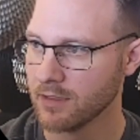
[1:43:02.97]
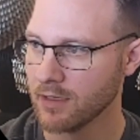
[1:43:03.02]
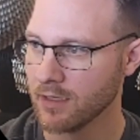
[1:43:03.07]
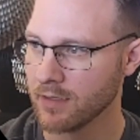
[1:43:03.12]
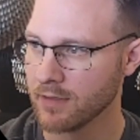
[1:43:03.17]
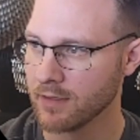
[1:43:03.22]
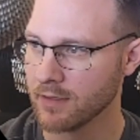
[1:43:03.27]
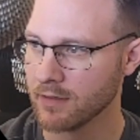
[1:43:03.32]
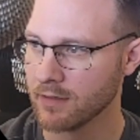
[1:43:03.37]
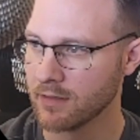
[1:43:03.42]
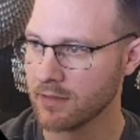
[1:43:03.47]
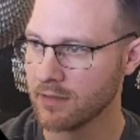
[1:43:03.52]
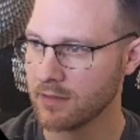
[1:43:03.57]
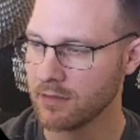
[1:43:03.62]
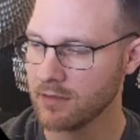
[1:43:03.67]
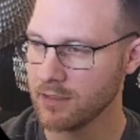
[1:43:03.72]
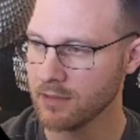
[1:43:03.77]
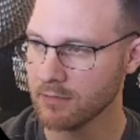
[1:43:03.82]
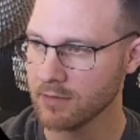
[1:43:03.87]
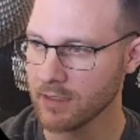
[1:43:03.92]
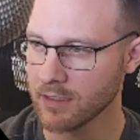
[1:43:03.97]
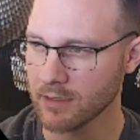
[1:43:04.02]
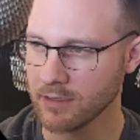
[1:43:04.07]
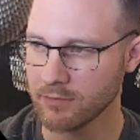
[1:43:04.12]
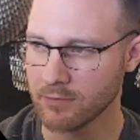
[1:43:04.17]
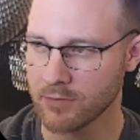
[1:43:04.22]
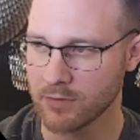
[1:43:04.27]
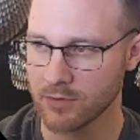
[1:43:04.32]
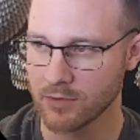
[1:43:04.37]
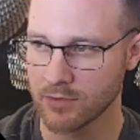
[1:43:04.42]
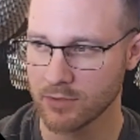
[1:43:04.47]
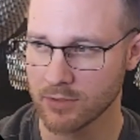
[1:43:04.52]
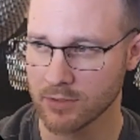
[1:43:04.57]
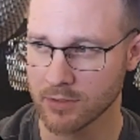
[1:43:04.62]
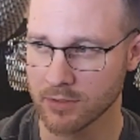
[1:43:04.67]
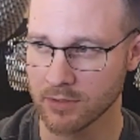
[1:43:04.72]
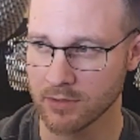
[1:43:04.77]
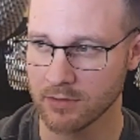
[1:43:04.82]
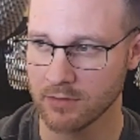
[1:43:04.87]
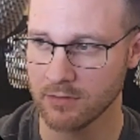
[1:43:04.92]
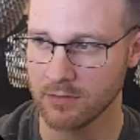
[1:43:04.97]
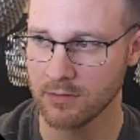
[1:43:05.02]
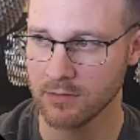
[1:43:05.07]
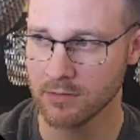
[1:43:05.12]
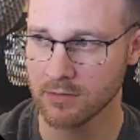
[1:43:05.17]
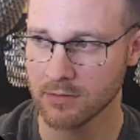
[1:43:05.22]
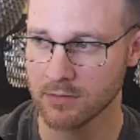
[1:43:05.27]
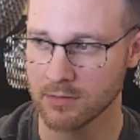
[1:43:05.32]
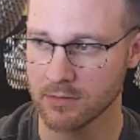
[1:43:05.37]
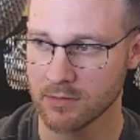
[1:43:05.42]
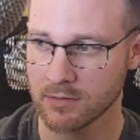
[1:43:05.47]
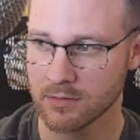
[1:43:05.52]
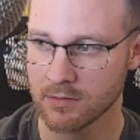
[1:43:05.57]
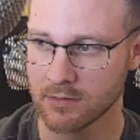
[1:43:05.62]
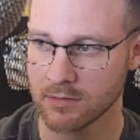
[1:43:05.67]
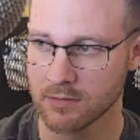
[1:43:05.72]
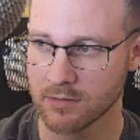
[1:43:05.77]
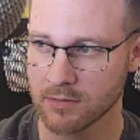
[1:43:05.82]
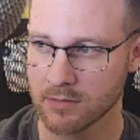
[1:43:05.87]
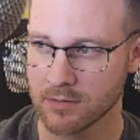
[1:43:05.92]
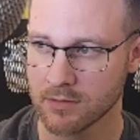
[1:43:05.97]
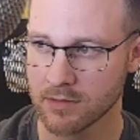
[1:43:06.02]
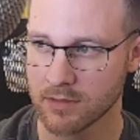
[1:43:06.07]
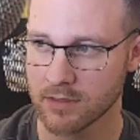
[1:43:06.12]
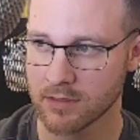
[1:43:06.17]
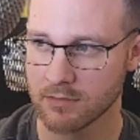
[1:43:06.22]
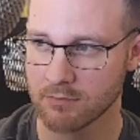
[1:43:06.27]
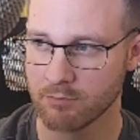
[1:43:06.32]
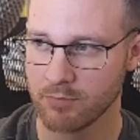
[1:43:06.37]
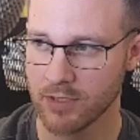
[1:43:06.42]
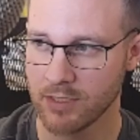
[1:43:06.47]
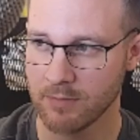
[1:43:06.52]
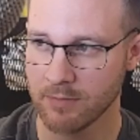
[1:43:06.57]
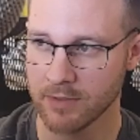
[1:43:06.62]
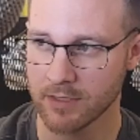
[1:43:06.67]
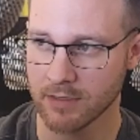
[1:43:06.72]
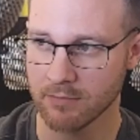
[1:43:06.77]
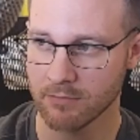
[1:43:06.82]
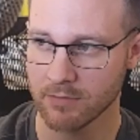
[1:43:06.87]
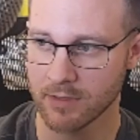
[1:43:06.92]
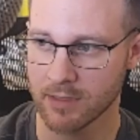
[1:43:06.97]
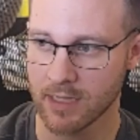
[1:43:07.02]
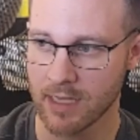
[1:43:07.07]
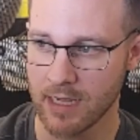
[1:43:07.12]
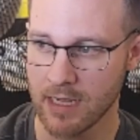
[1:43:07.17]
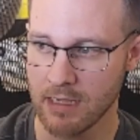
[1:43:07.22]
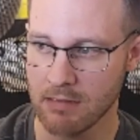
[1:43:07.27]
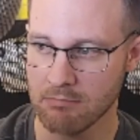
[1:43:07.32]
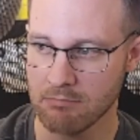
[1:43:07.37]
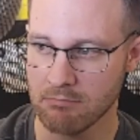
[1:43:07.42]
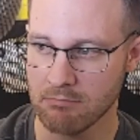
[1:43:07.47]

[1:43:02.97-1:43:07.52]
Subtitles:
And then theoretically we should be able to get rid of that.